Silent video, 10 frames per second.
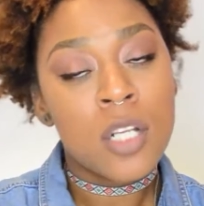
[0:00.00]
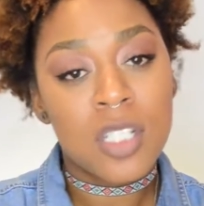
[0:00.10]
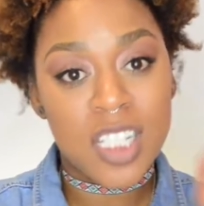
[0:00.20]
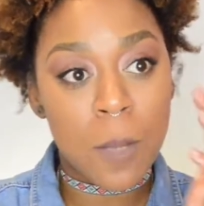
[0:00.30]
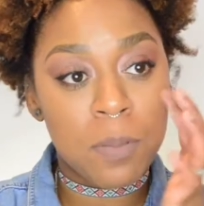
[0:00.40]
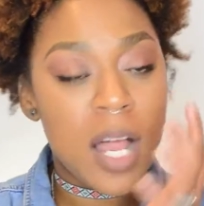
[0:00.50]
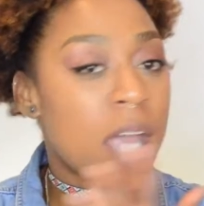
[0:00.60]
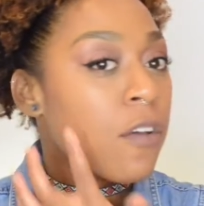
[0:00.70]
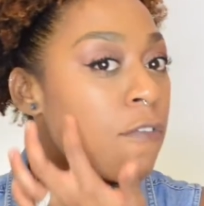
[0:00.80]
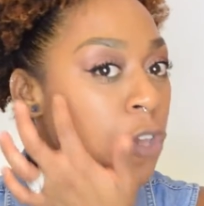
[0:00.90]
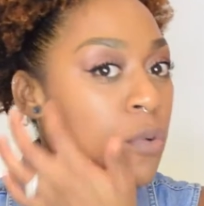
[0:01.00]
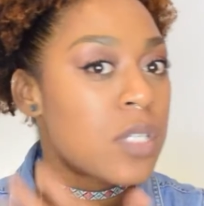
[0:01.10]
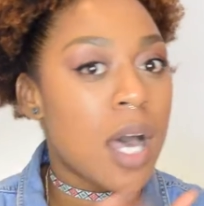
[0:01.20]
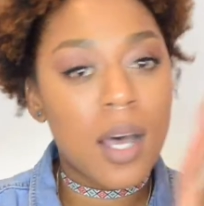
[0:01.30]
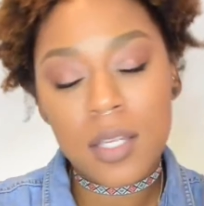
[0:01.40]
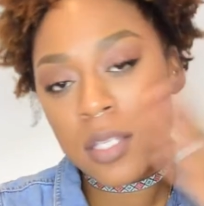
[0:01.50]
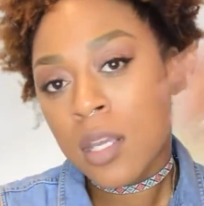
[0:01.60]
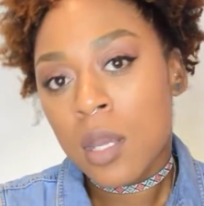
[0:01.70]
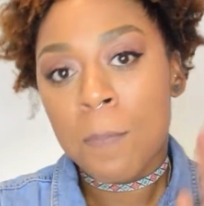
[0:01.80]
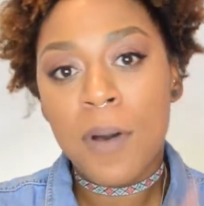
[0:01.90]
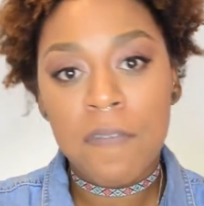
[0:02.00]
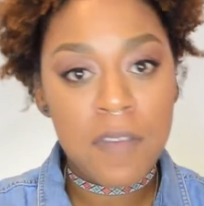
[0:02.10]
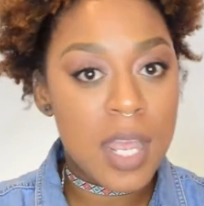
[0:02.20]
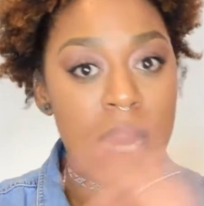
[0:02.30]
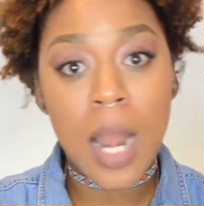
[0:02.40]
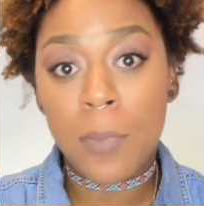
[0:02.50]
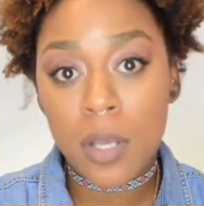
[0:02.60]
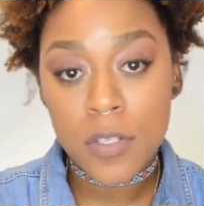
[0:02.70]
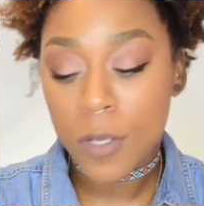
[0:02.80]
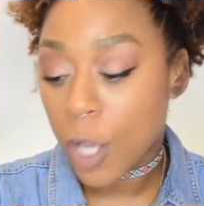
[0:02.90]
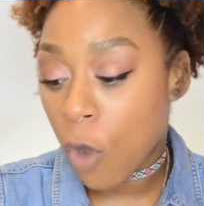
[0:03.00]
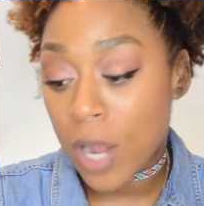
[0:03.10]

Just apply a few dots, buff it in, and I'm good to go.